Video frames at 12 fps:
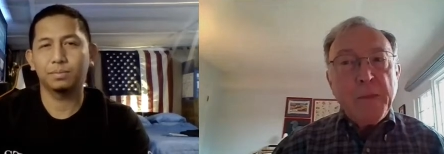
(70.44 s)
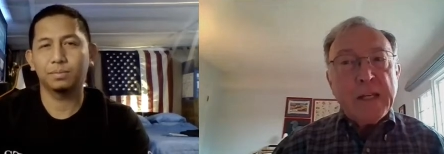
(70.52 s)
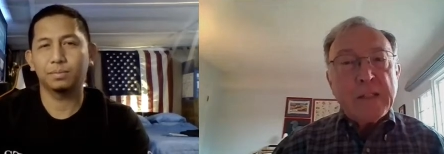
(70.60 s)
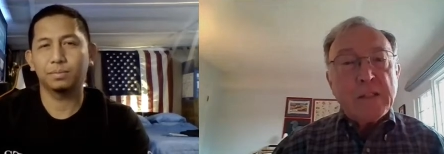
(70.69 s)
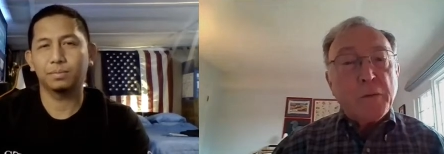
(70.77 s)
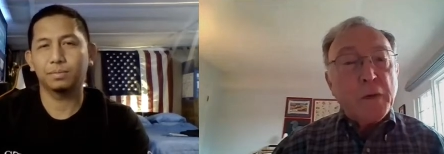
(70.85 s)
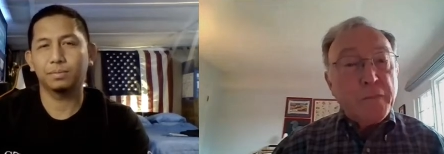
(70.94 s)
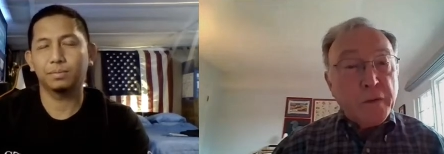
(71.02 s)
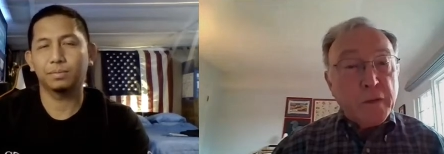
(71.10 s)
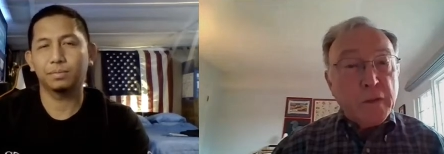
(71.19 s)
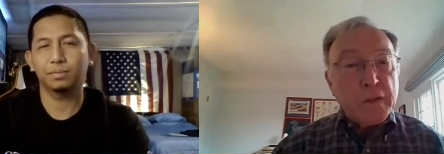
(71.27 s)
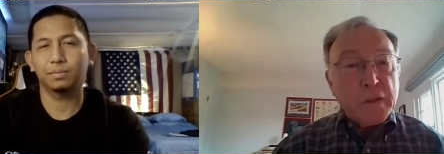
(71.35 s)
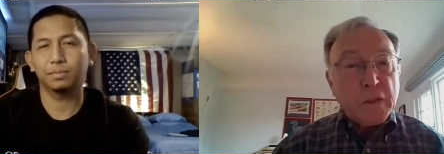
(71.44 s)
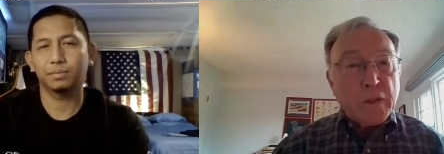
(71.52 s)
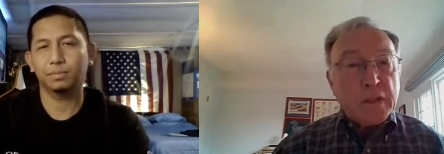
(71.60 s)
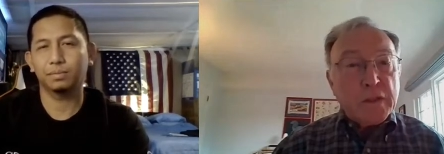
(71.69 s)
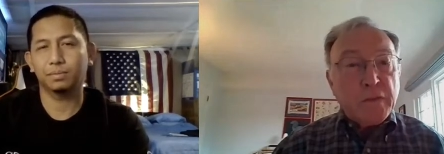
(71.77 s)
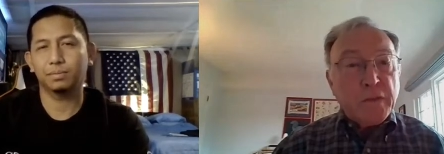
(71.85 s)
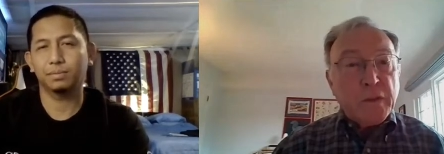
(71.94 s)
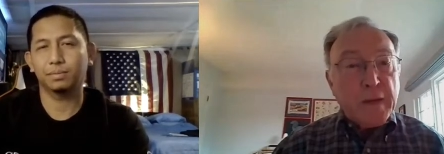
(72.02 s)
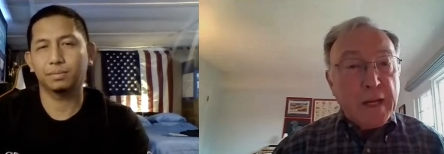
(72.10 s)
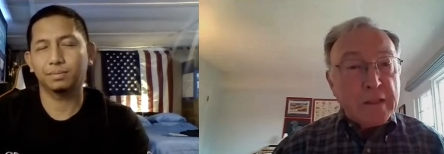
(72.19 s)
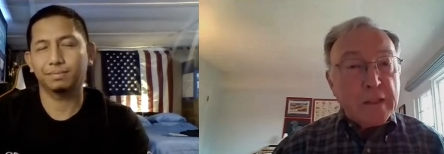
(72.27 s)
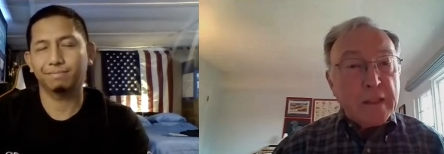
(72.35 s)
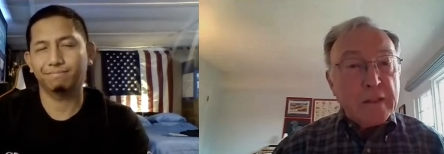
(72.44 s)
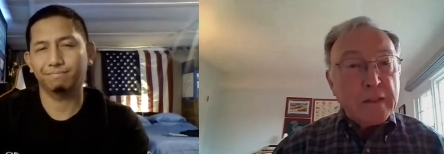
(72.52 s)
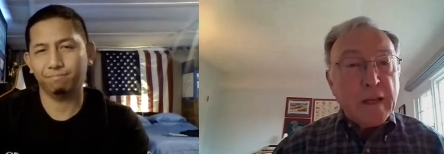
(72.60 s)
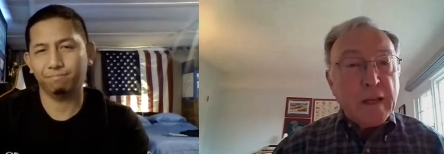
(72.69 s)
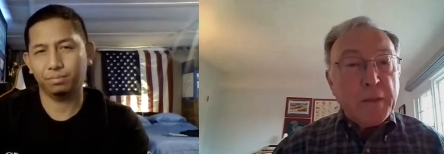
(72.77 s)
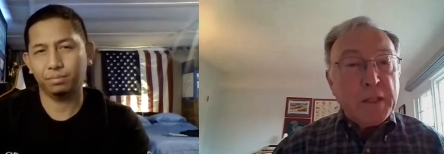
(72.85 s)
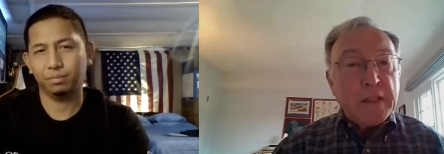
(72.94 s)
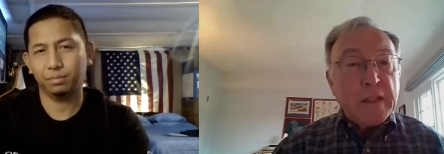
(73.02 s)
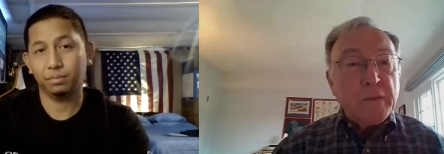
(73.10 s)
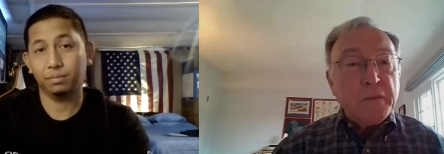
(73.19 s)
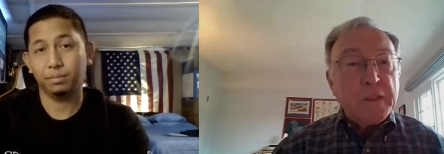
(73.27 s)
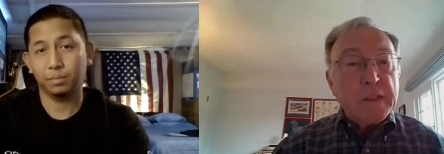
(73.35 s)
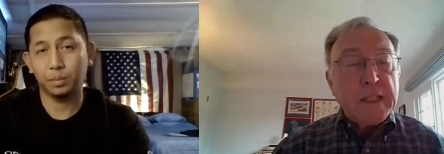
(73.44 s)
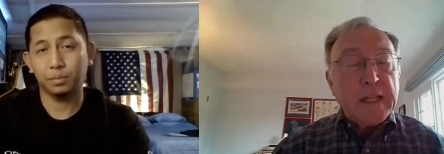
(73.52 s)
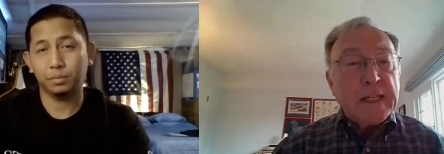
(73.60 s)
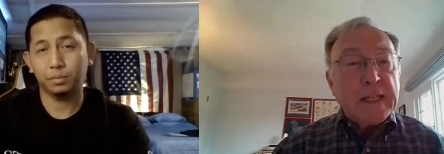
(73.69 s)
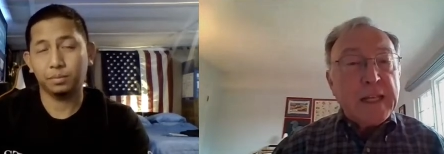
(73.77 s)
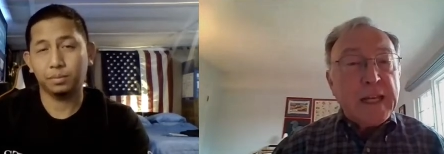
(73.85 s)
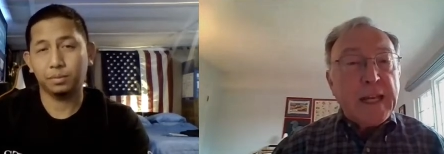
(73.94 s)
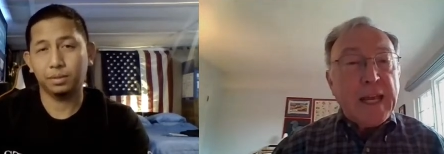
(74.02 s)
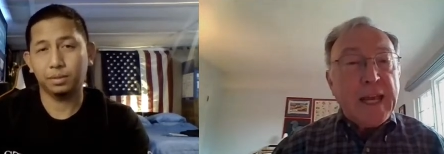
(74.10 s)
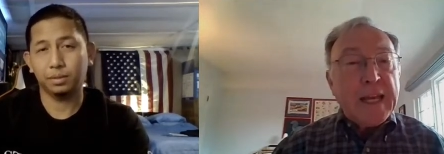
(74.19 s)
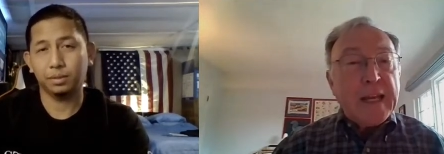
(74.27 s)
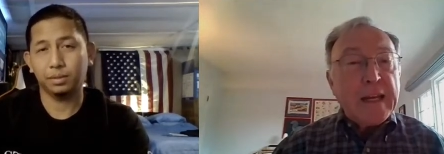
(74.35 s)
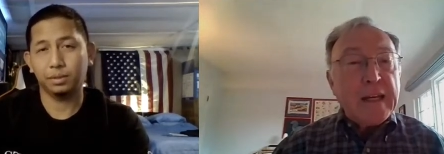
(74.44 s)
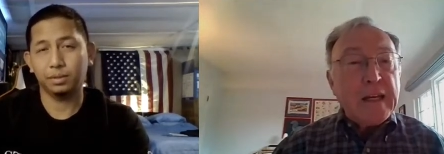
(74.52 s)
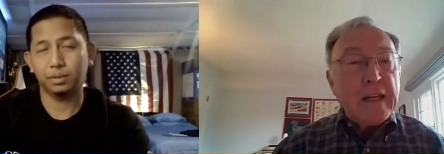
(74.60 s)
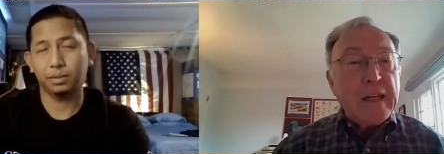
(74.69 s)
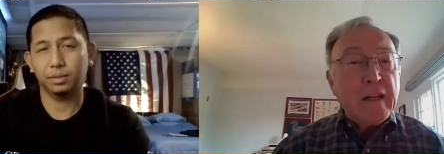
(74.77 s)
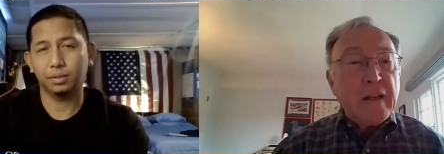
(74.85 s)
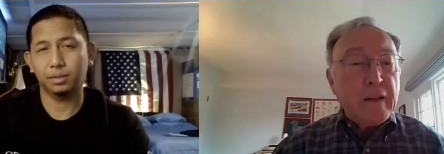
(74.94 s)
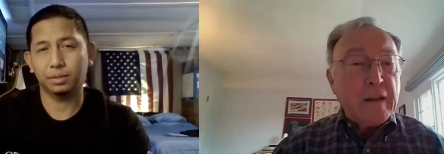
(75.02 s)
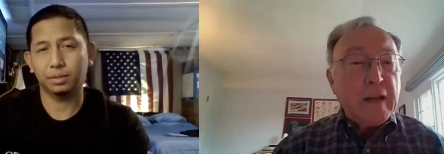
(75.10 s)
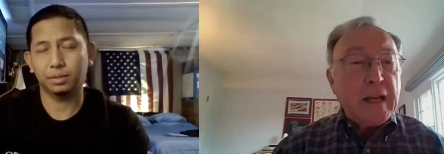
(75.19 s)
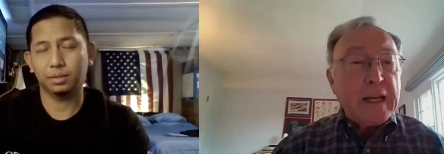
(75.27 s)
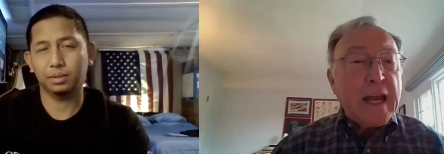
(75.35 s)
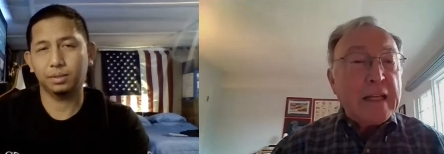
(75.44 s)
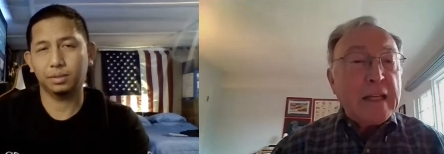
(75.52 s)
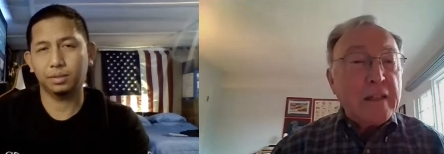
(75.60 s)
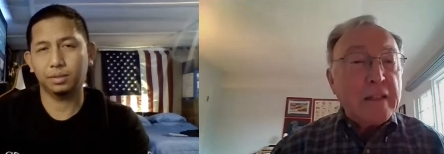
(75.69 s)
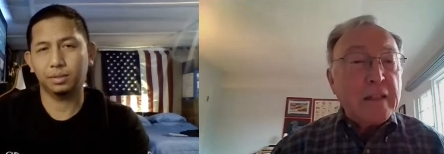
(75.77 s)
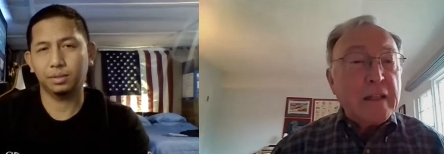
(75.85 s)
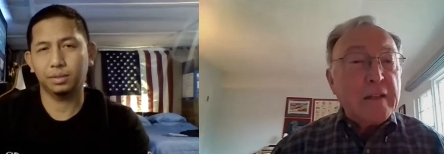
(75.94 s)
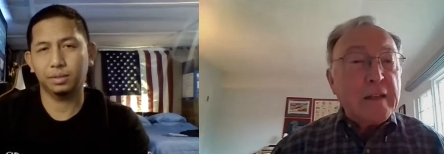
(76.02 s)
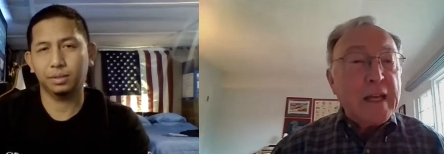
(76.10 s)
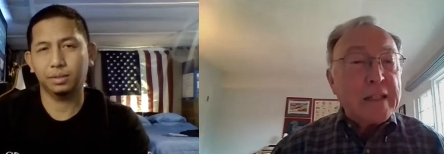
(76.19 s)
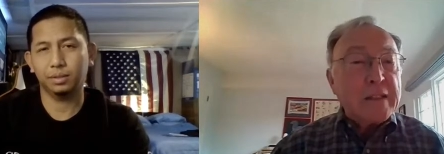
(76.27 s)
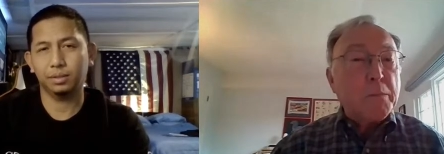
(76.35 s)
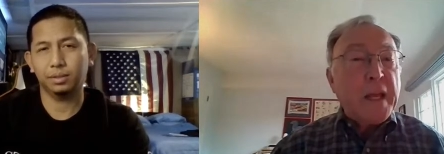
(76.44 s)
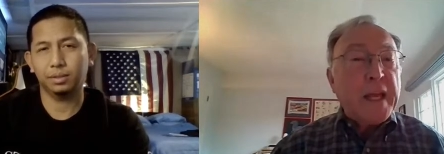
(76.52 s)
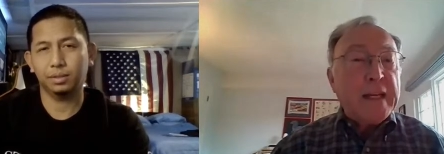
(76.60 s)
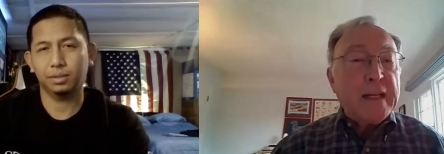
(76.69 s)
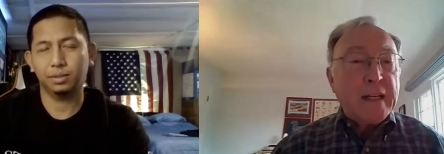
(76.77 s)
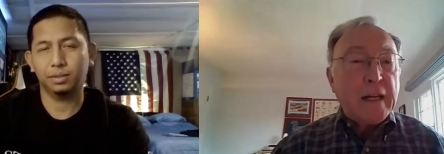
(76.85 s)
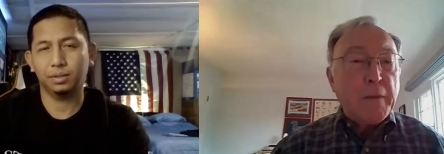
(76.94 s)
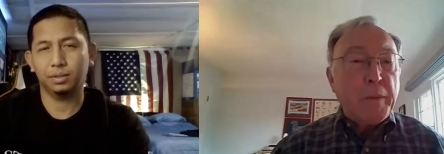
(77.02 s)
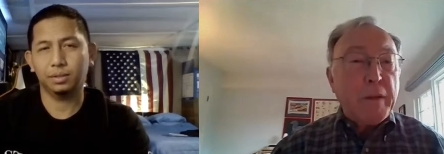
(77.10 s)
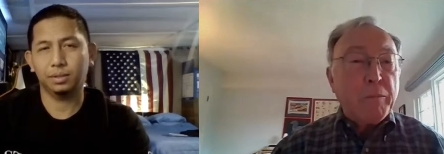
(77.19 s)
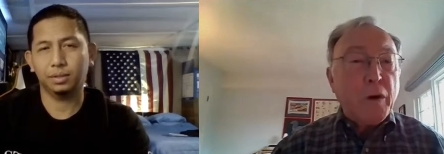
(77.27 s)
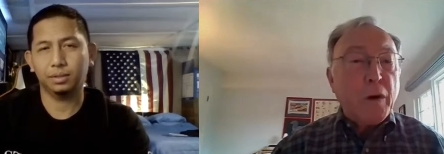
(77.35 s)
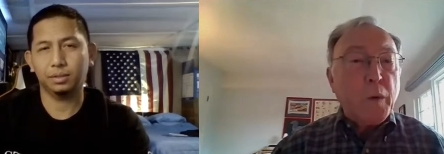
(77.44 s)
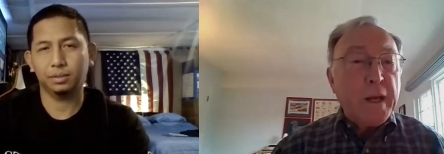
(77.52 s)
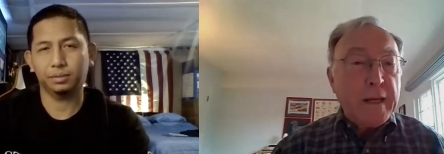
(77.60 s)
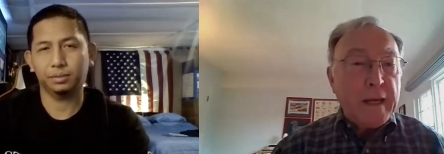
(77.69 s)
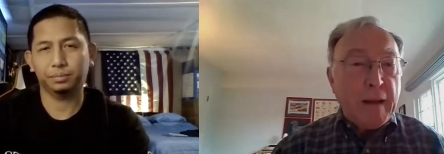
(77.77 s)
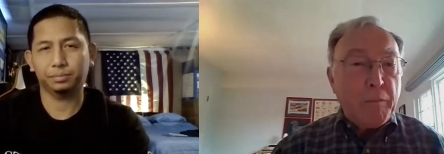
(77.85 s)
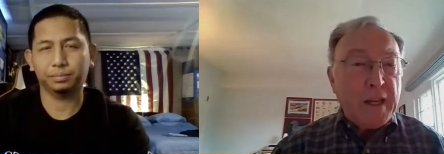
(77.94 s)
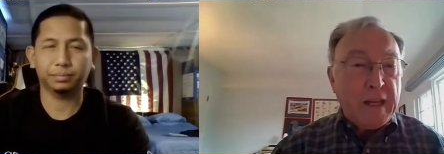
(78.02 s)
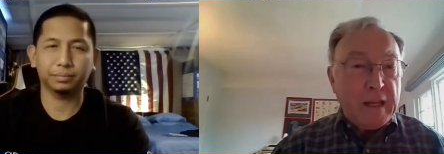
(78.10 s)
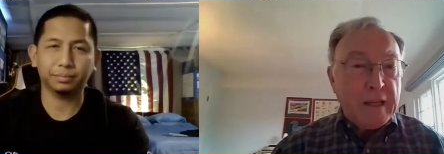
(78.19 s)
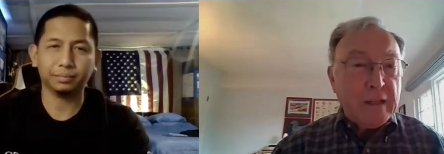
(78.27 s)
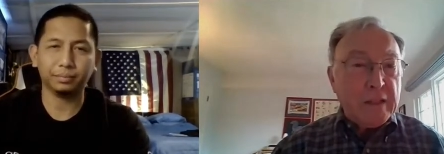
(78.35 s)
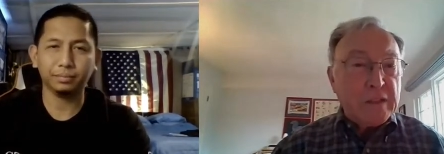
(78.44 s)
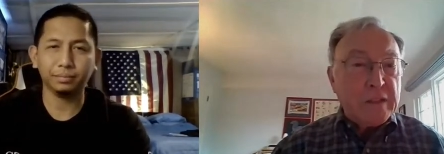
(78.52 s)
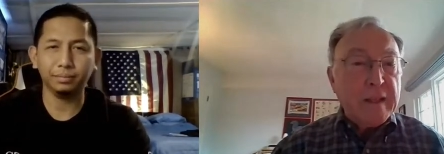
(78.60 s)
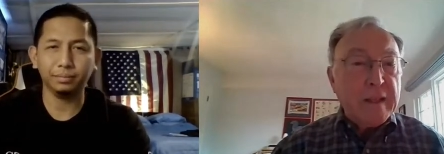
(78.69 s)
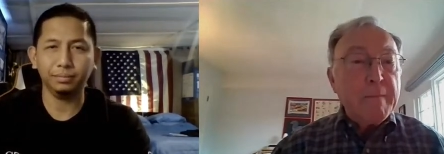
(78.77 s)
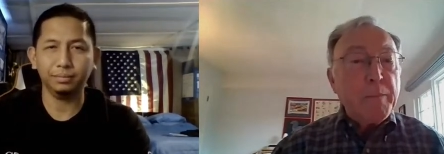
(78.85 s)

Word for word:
Speaker 1: as a referral source for residents coming to the facility. And I'd like you to explain a little bit more what NAMI is